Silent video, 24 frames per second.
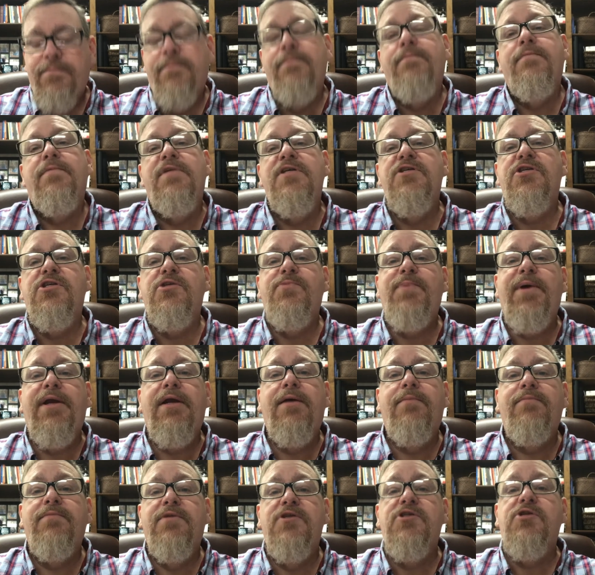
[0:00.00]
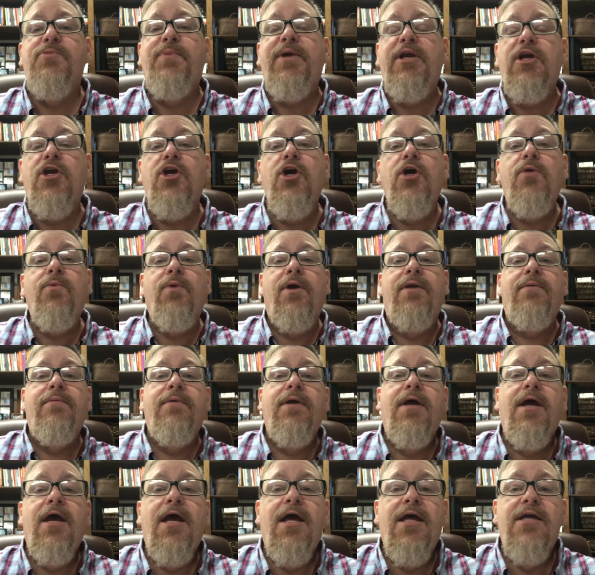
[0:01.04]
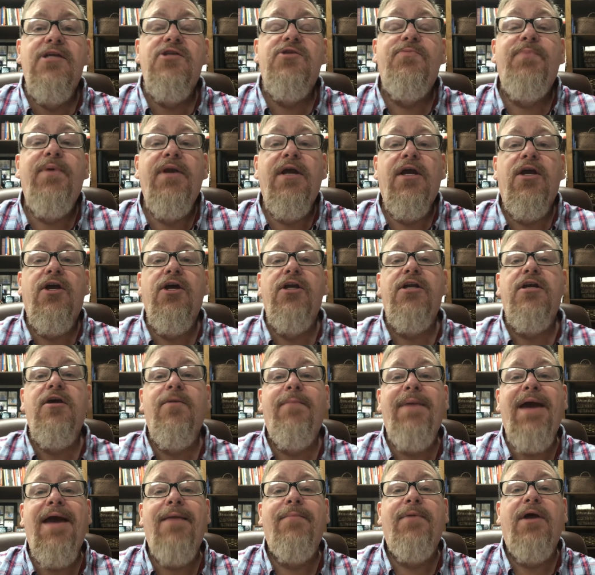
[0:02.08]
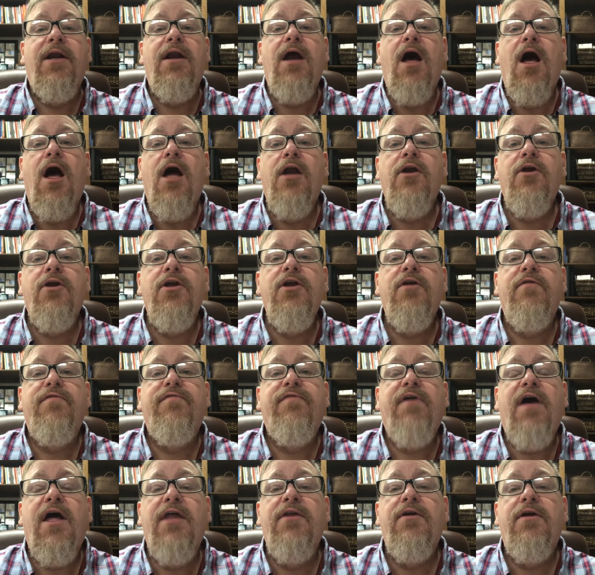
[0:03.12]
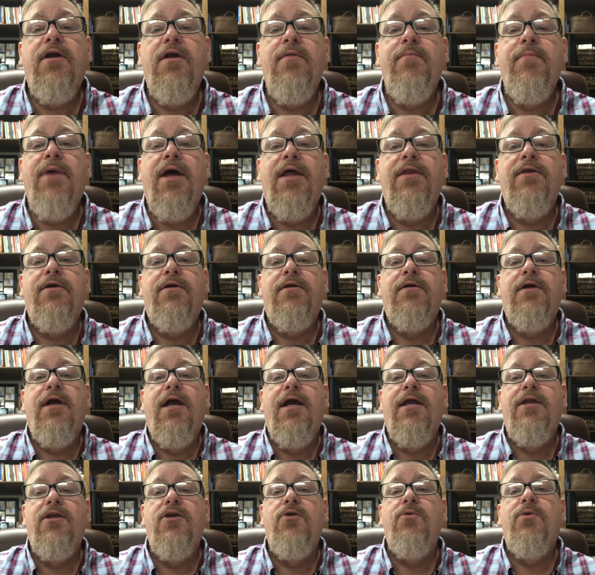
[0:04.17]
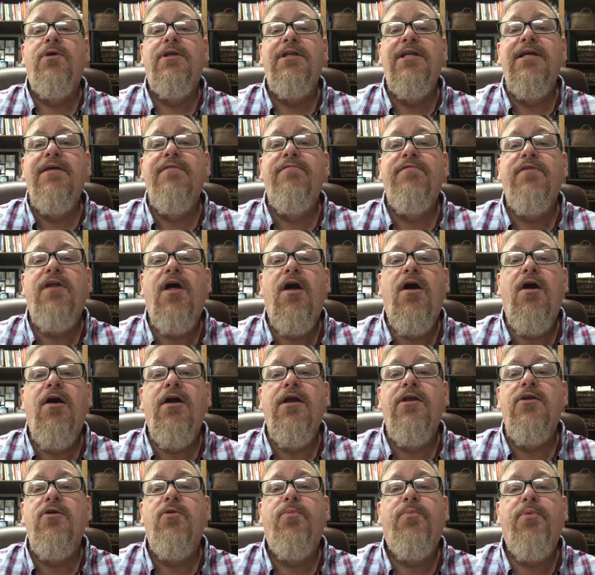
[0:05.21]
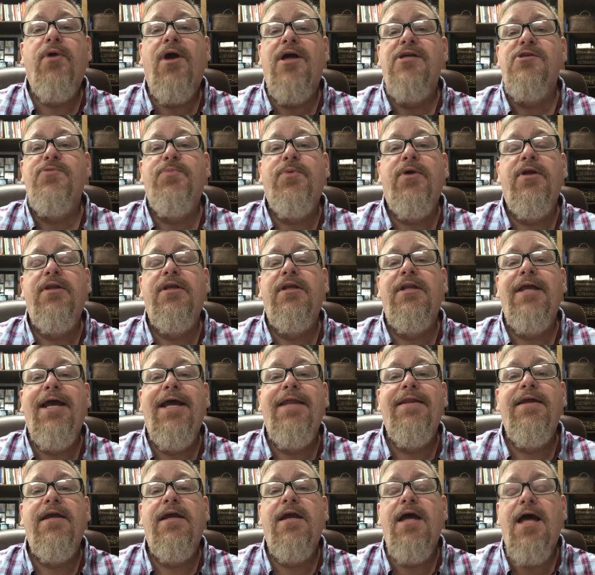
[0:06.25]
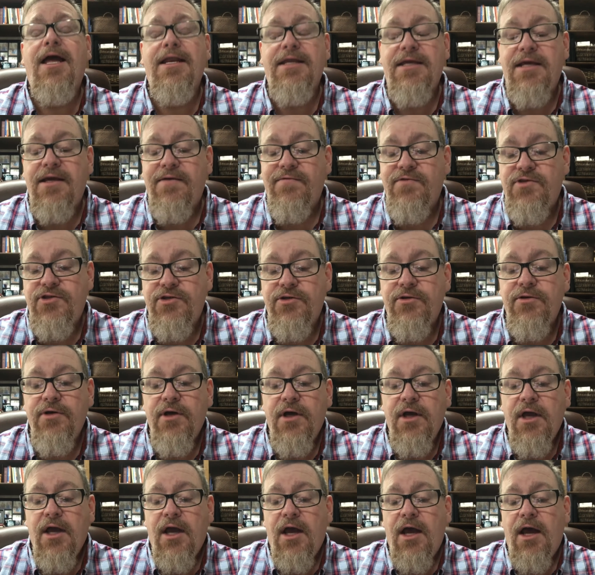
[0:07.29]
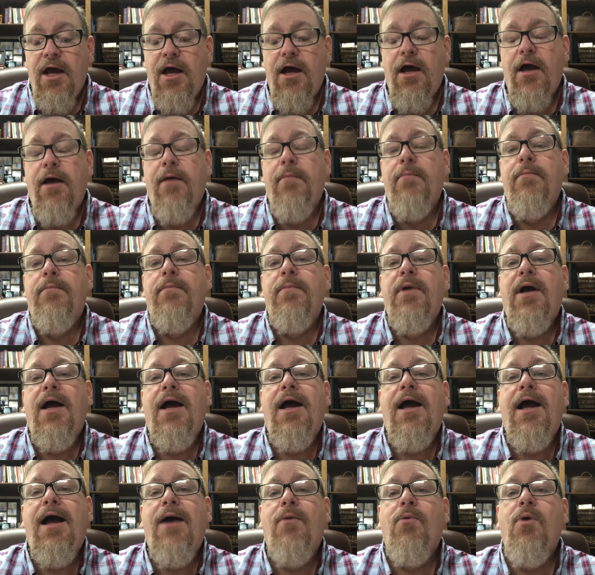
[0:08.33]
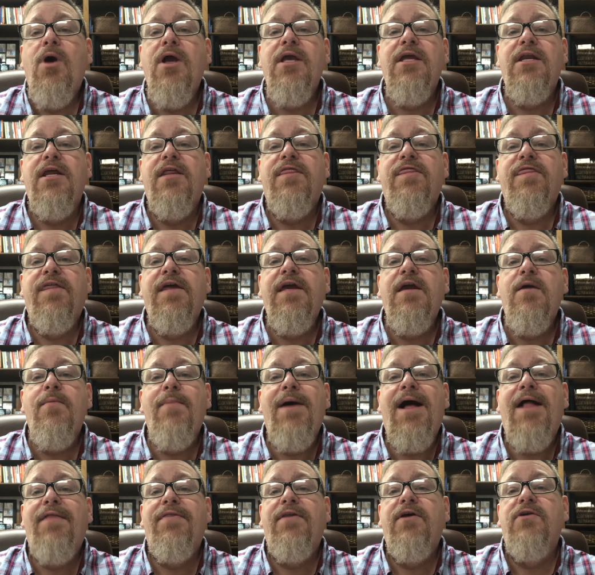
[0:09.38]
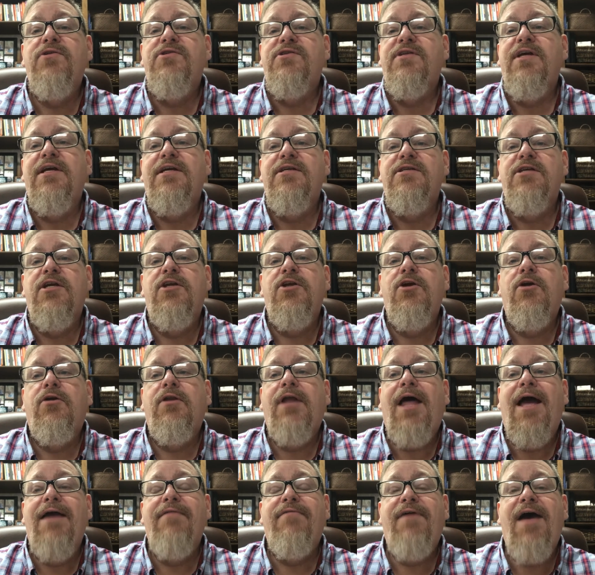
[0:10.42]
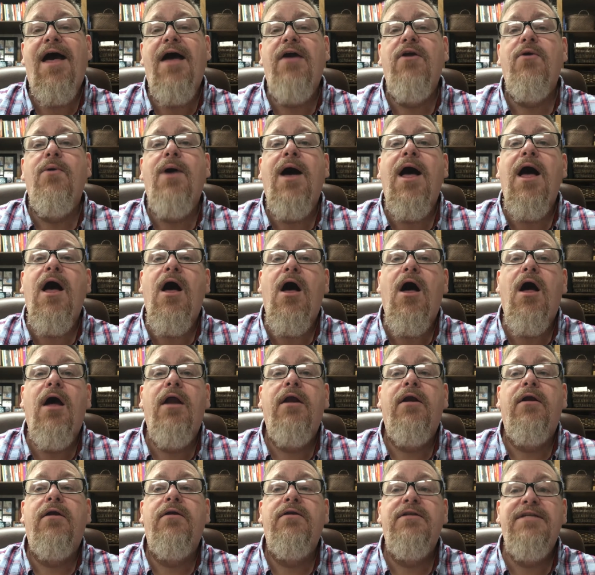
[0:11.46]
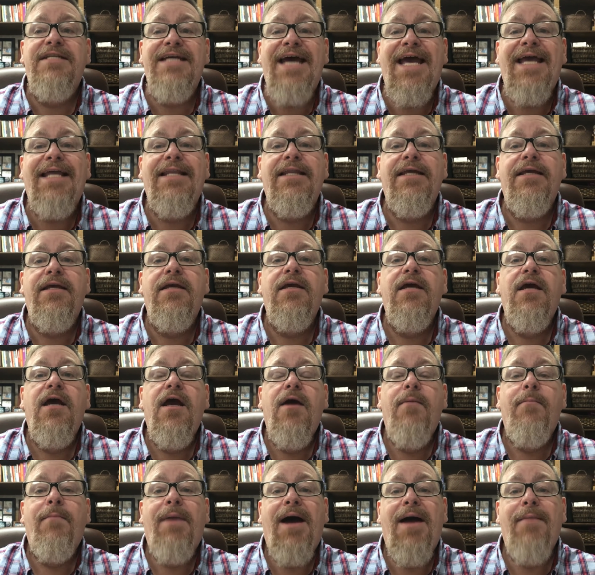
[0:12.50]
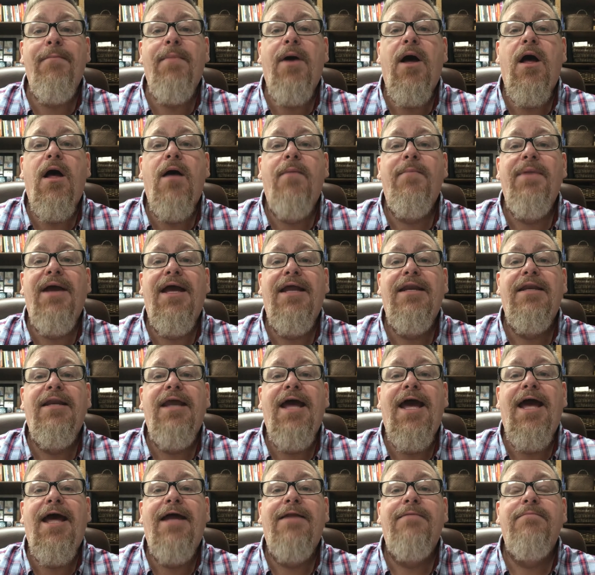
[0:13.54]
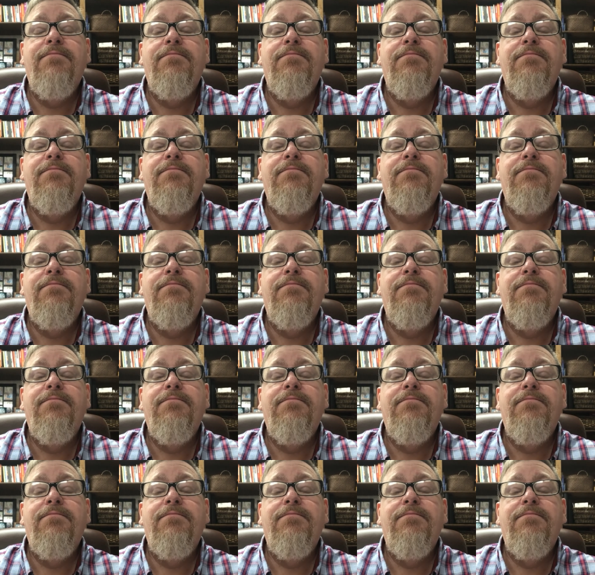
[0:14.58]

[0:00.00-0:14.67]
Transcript: This has been a good one. This has been a good commandment. Honor your father and mother, and you will live long and you'll prosper in the land that God gives you. I want you to think about those things in your life. How do I honor daily my mom and dad?